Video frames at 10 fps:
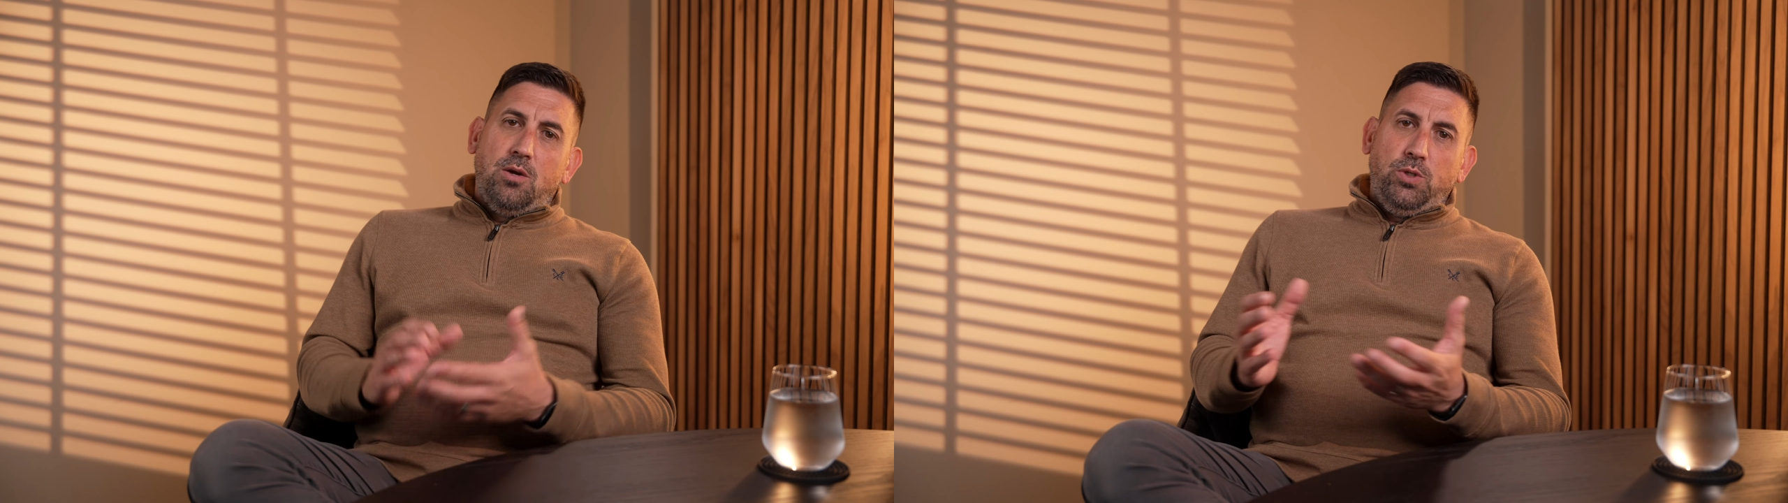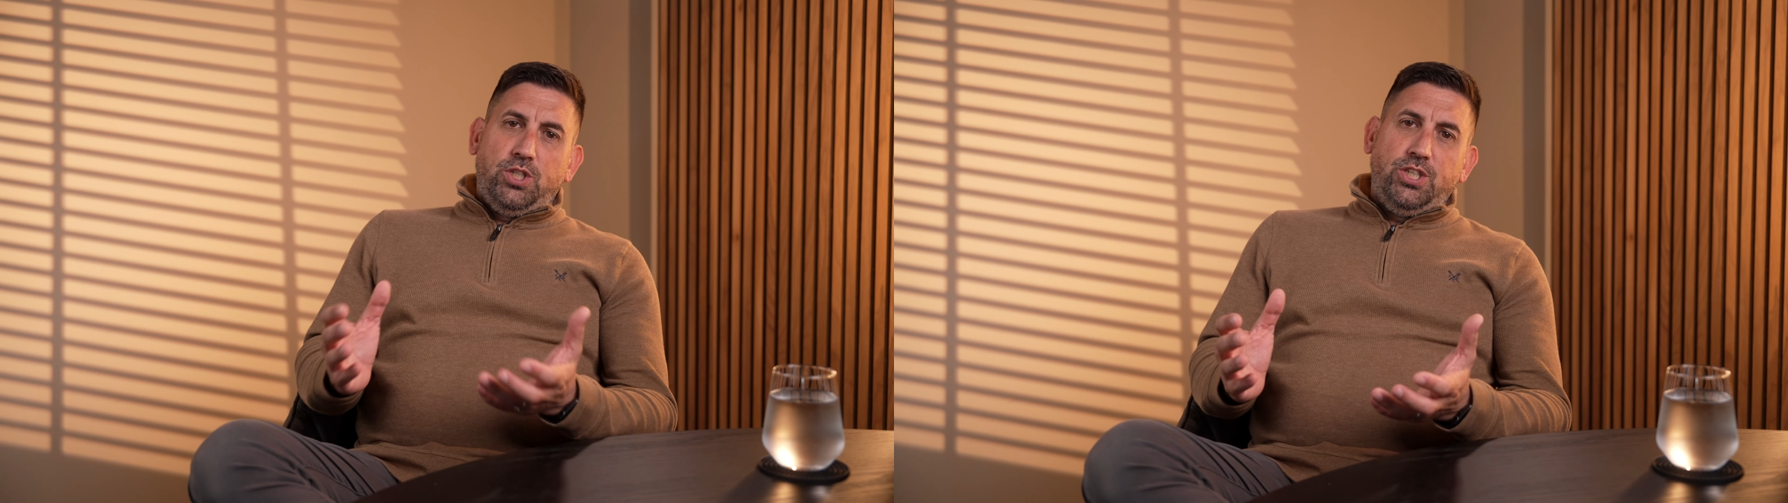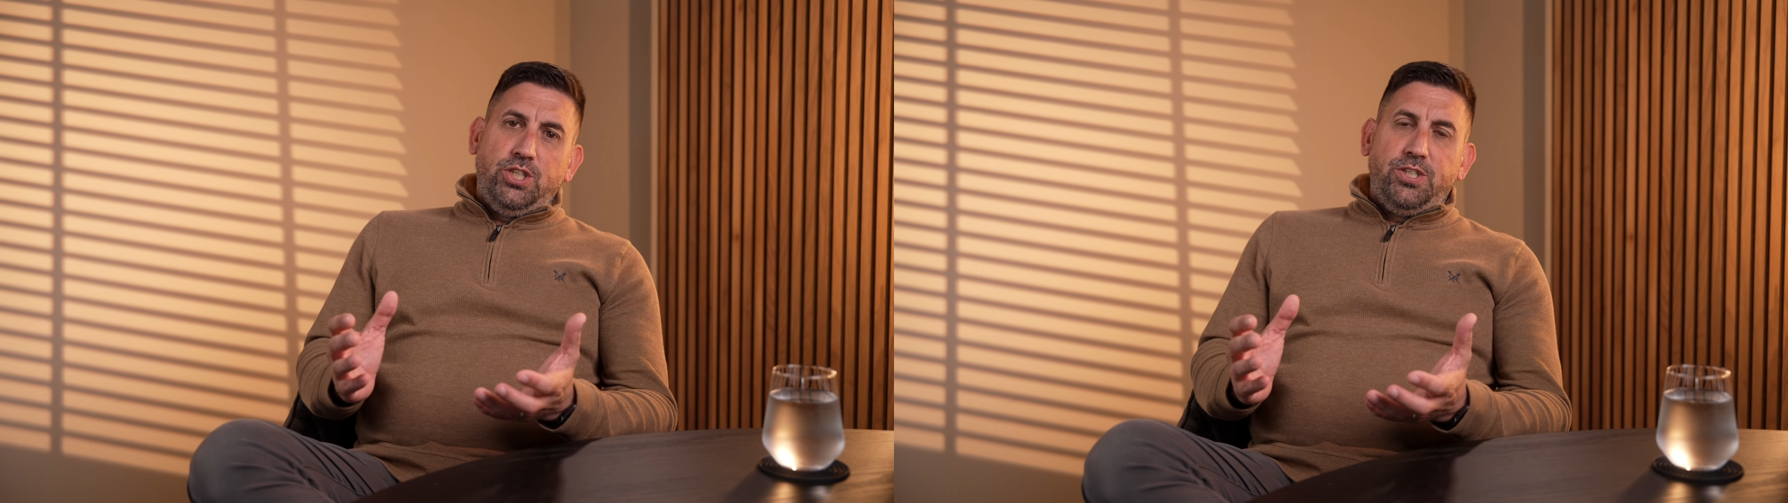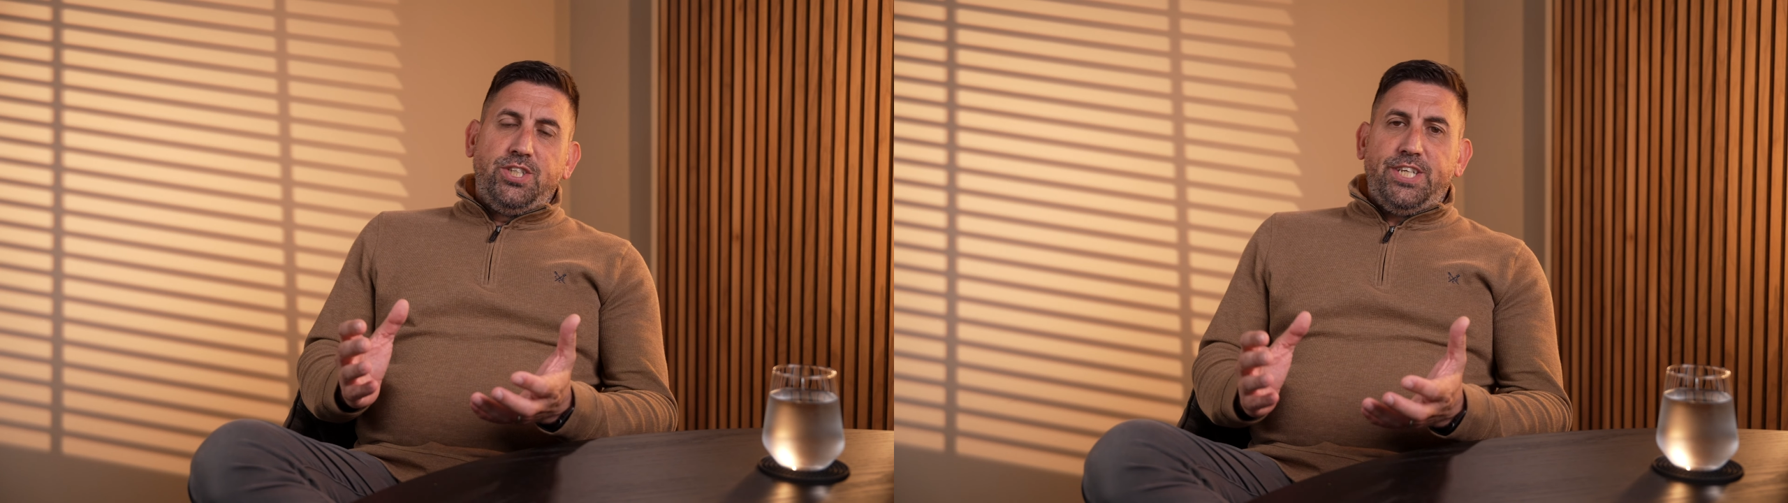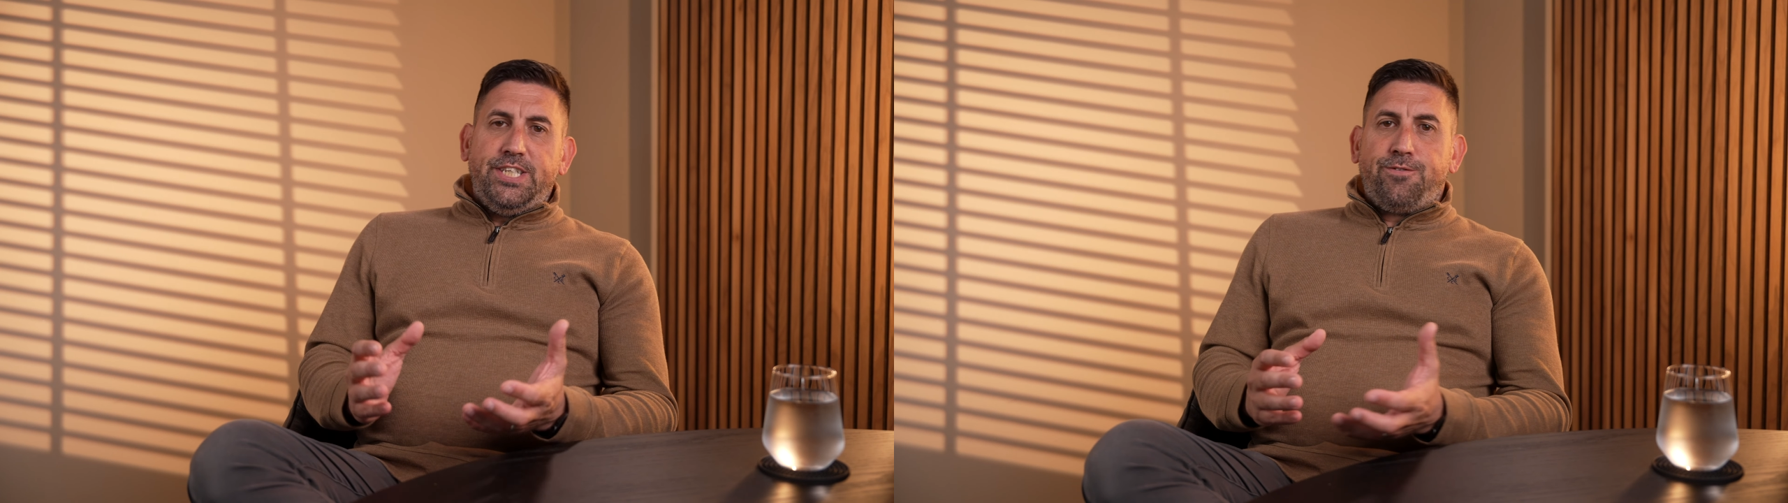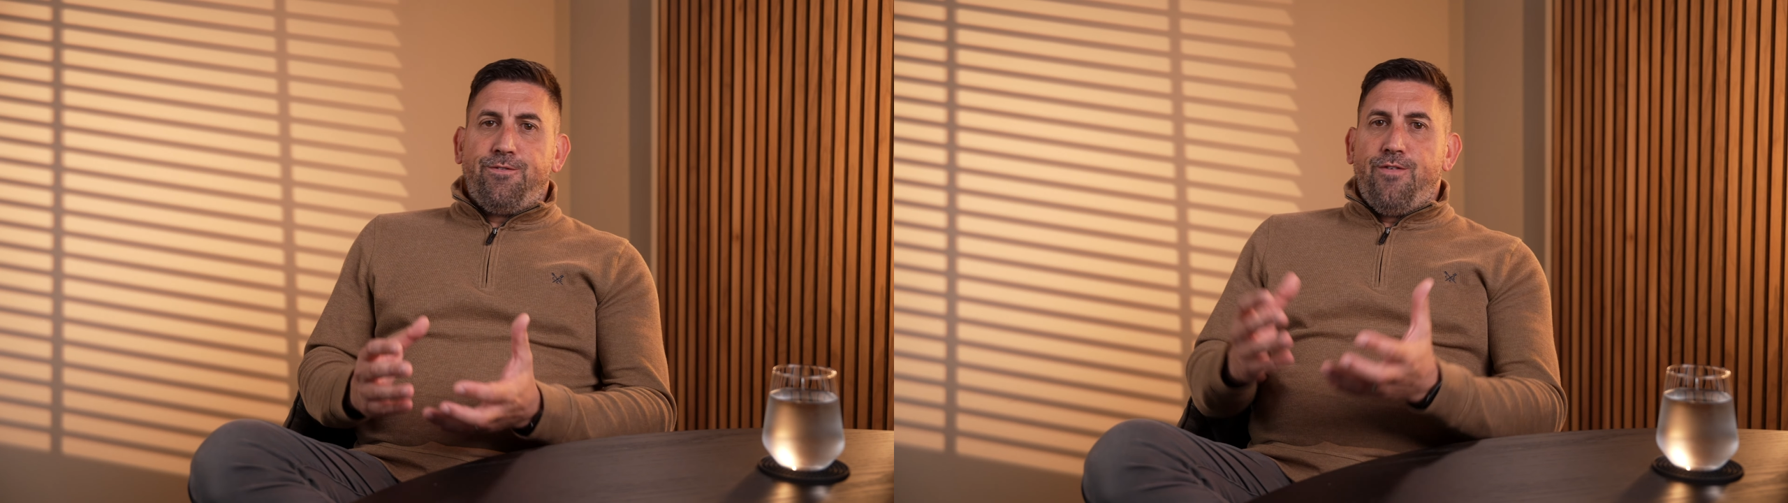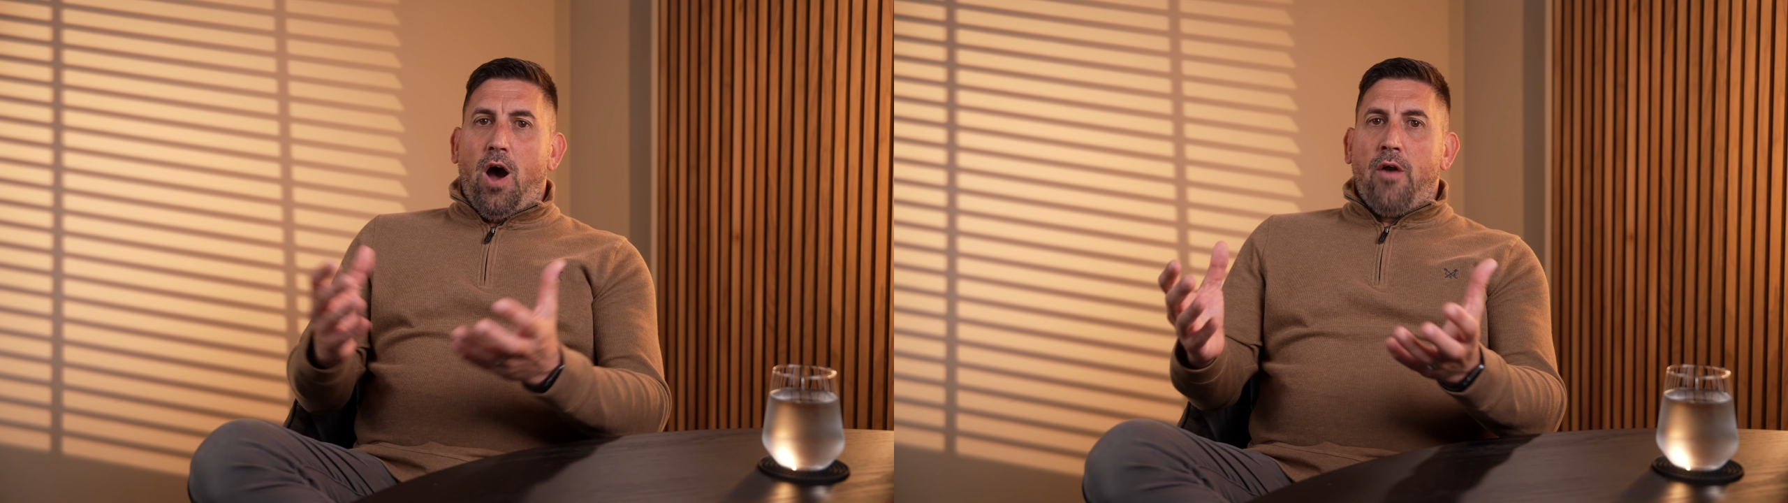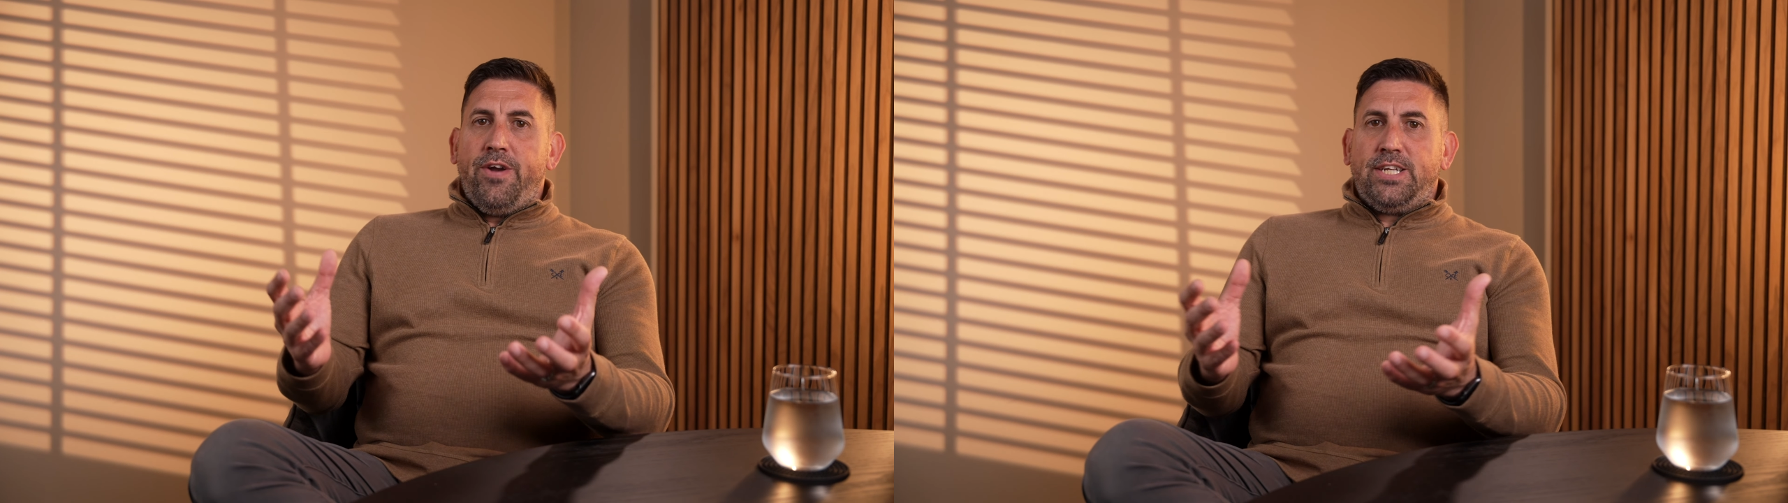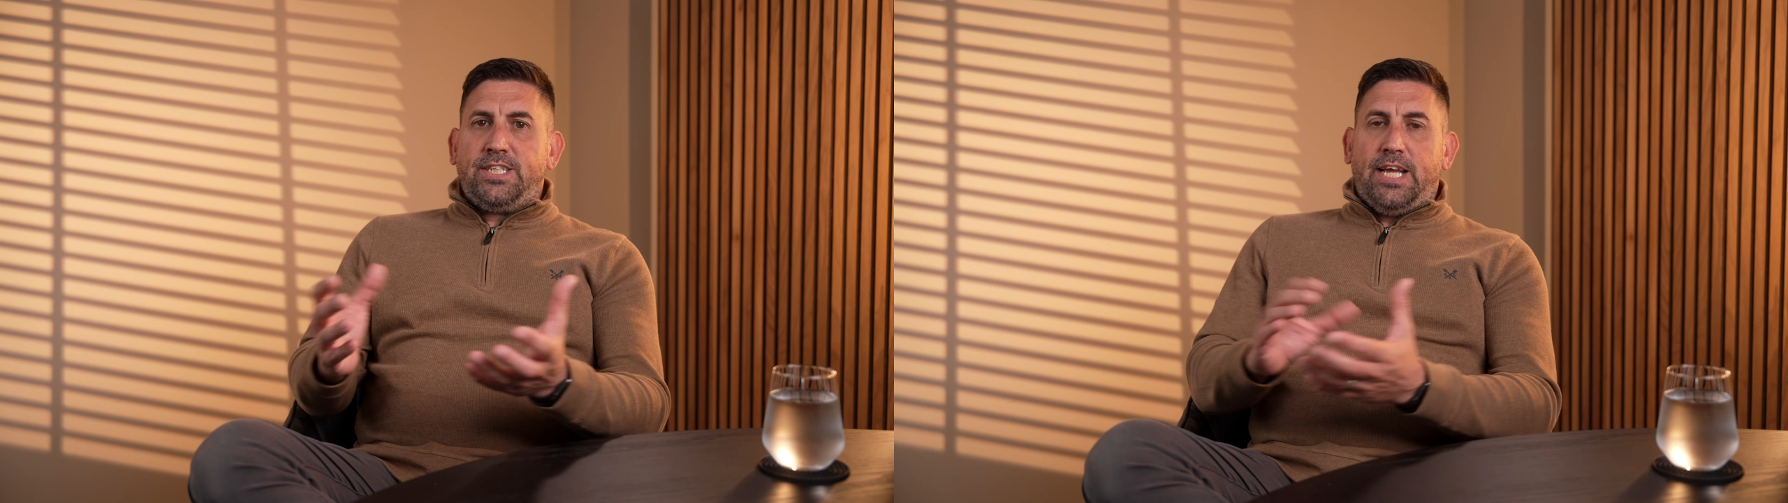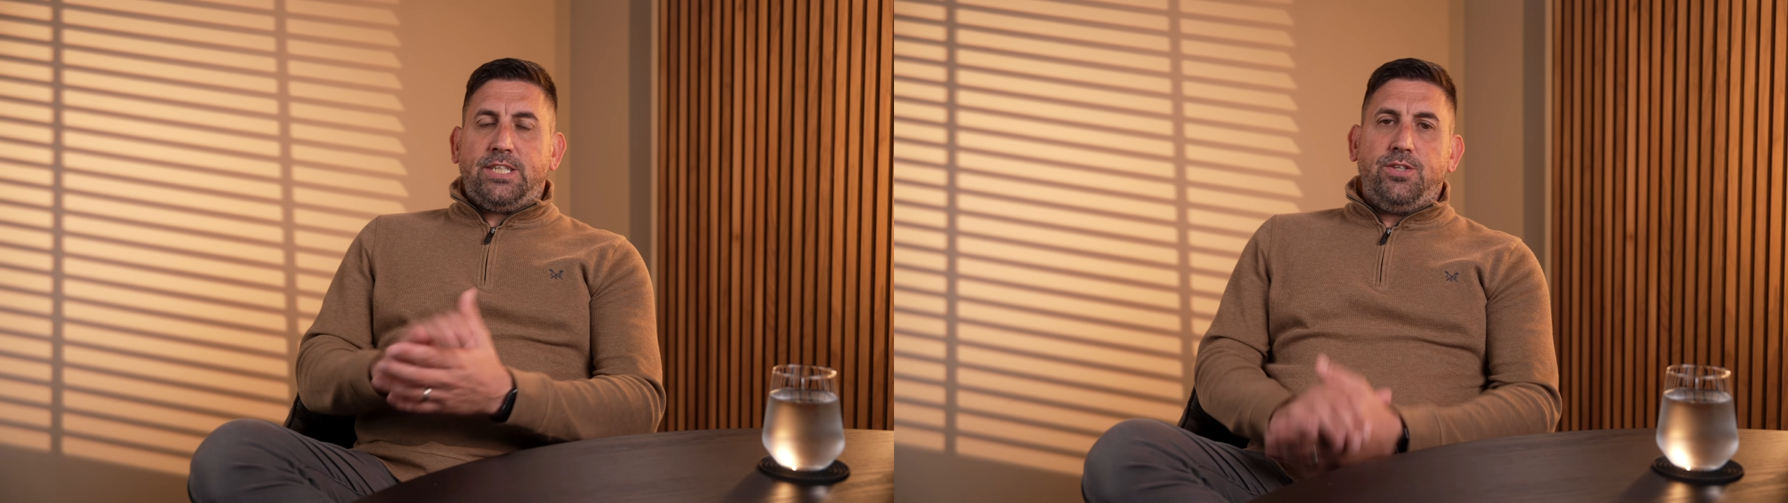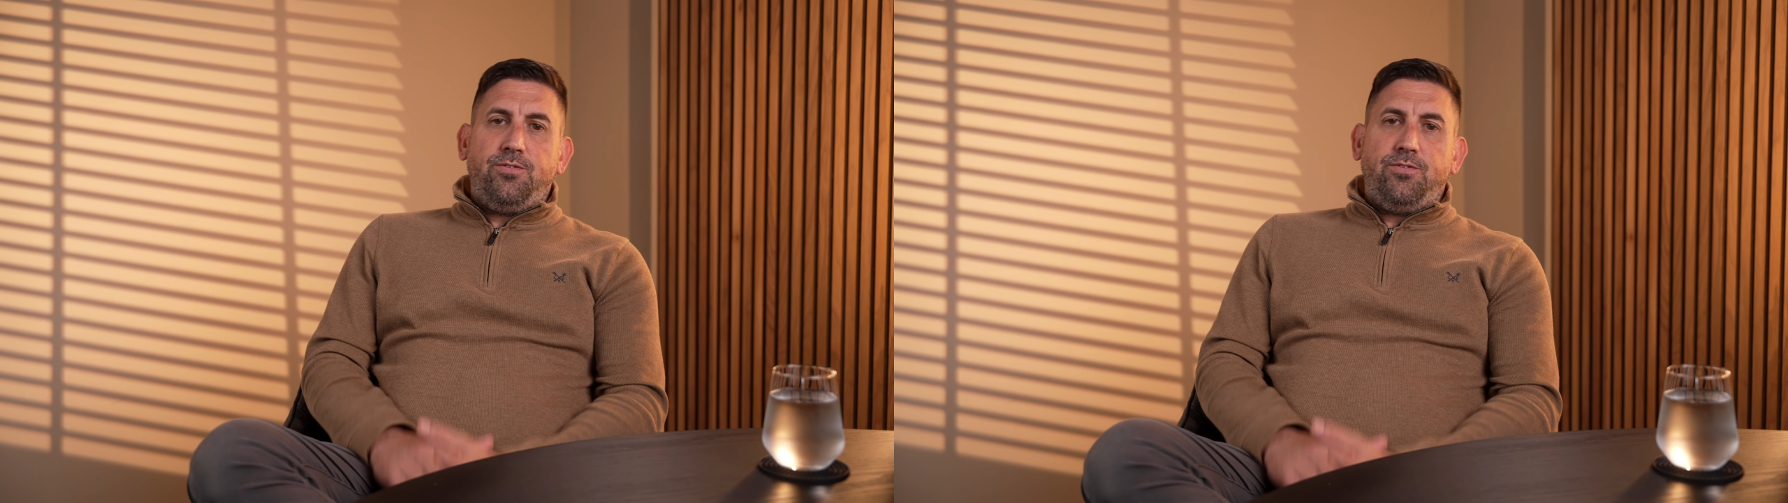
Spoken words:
which, as you can see, is far in excess